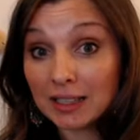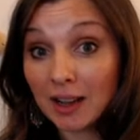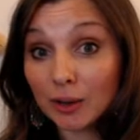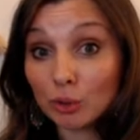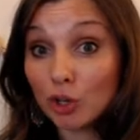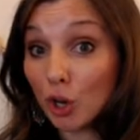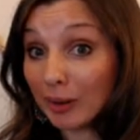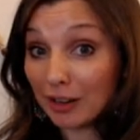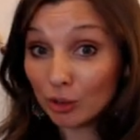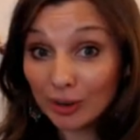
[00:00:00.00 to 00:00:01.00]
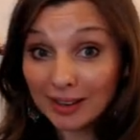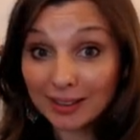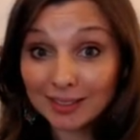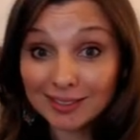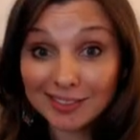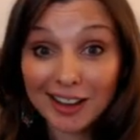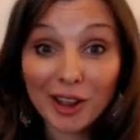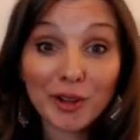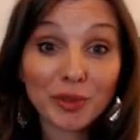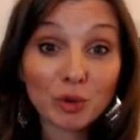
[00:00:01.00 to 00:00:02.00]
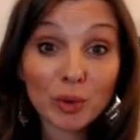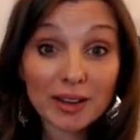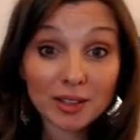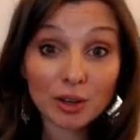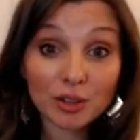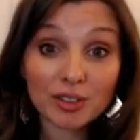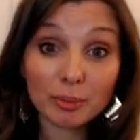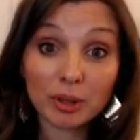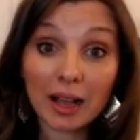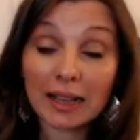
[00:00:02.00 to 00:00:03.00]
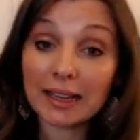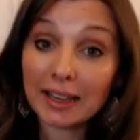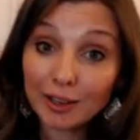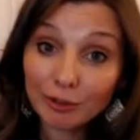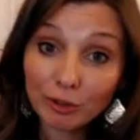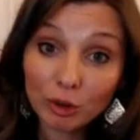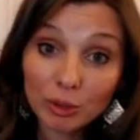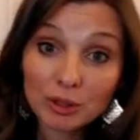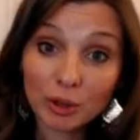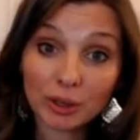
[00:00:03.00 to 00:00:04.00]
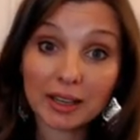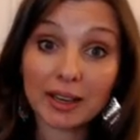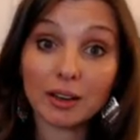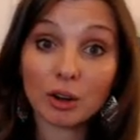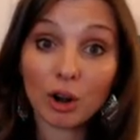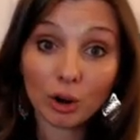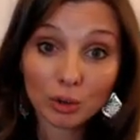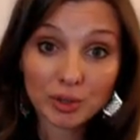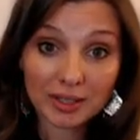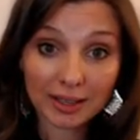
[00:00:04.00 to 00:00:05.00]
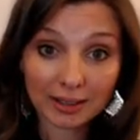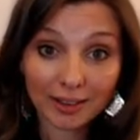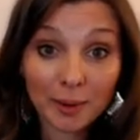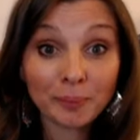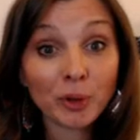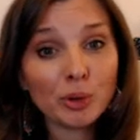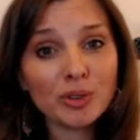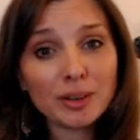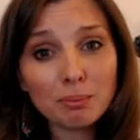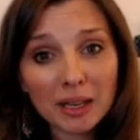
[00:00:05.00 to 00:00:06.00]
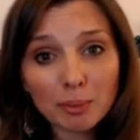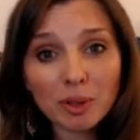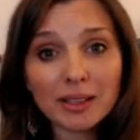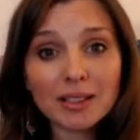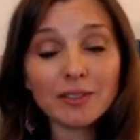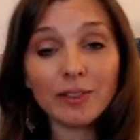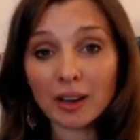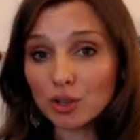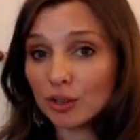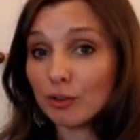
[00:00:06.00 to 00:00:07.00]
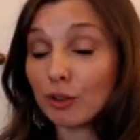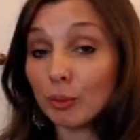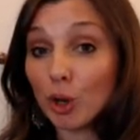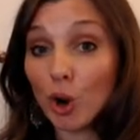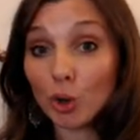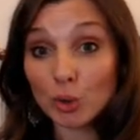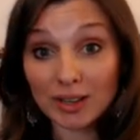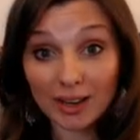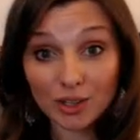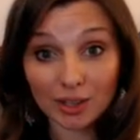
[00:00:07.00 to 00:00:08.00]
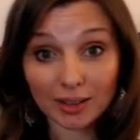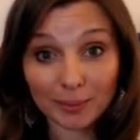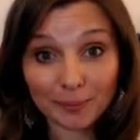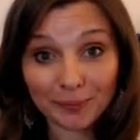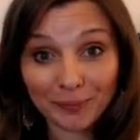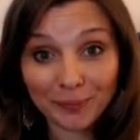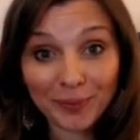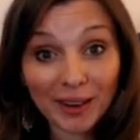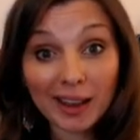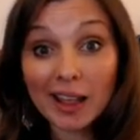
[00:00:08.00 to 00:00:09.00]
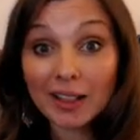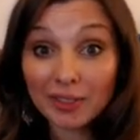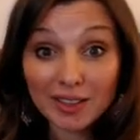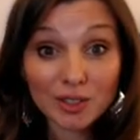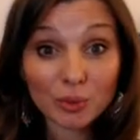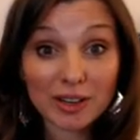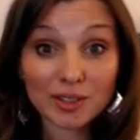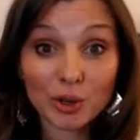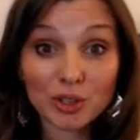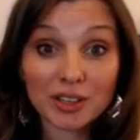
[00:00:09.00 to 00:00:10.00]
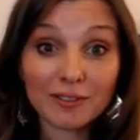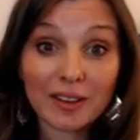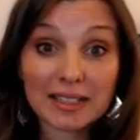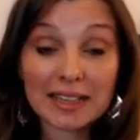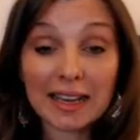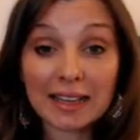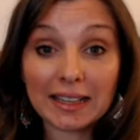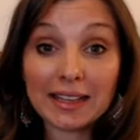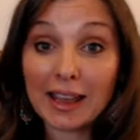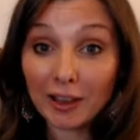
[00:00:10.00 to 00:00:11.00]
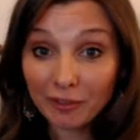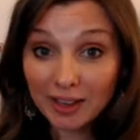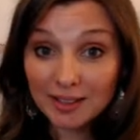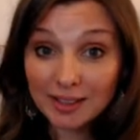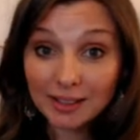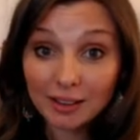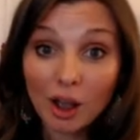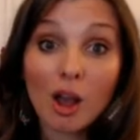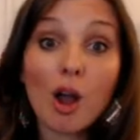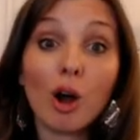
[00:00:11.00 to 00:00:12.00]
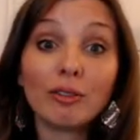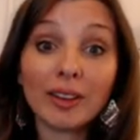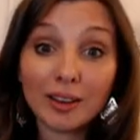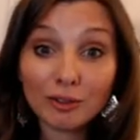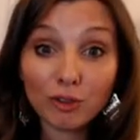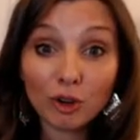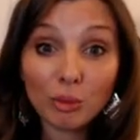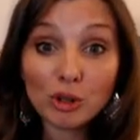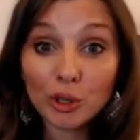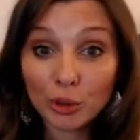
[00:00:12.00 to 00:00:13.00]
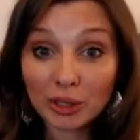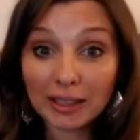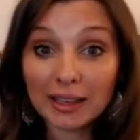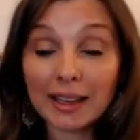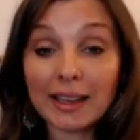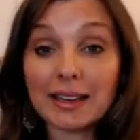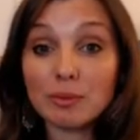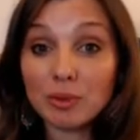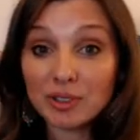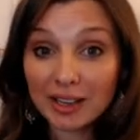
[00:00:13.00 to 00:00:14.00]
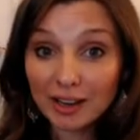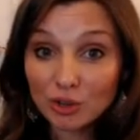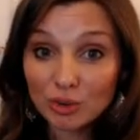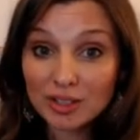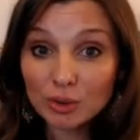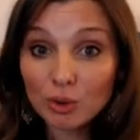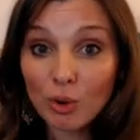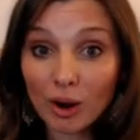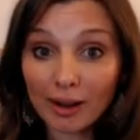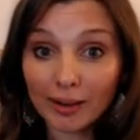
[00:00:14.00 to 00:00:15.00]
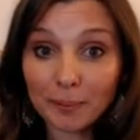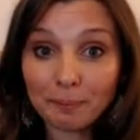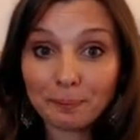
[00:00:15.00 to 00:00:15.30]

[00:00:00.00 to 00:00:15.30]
titled Going Green, the researchers applied informal learning in a choral setting using minimal intervention from the choral teacher. This research investigated the efficacy of informal learning in a secondary school choir